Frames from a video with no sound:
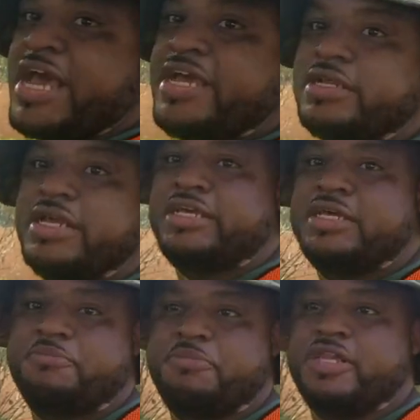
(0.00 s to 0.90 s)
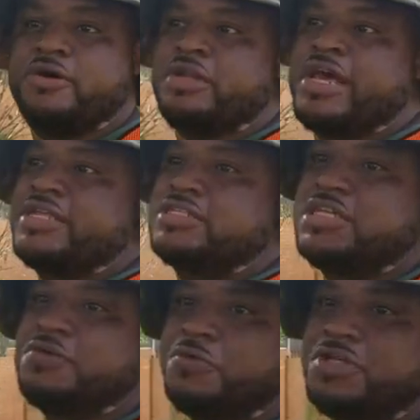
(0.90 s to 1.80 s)
that and get a bid on that and
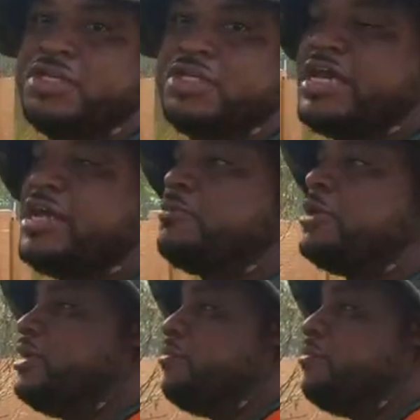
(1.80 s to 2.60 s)
see if we can get that